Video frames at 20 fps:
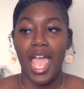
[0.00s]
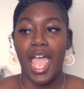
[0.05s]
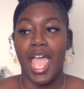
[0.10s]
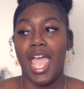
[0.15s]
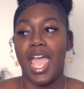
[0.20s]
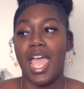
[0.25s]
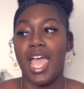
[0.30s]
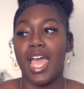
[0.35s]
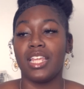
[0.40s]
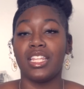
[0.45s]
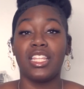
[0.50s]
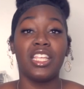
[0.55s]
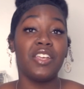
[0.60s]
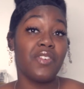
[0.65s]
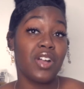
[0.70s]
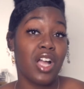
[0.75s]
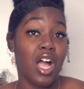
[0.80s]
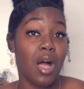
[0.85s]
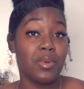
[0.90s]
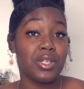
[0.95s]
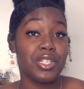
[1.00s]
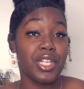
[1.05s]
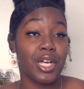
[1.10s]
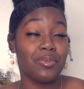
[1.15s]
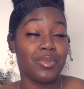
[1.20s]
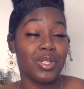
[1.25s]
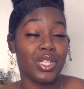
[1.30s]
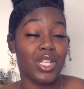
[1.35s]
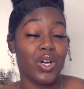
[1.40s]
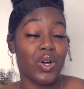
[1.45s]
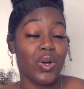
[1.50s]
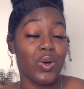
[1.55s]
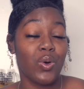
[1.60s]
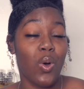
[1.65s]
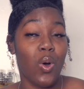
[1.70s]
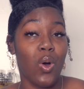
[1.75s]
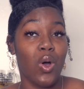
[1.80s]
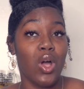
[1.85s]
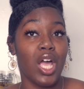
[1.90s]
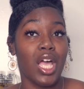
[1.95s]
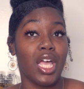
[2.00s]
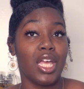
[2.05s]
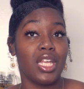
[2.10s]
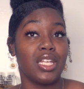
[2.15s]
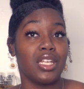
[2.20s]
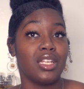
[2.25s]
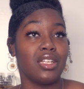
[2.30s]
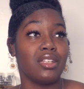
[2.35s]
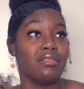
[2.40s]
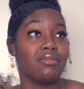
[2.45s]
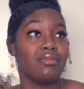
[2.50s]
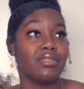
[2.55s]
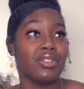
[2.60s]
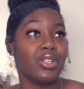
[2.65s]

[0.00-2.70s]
and leave a comment down below on,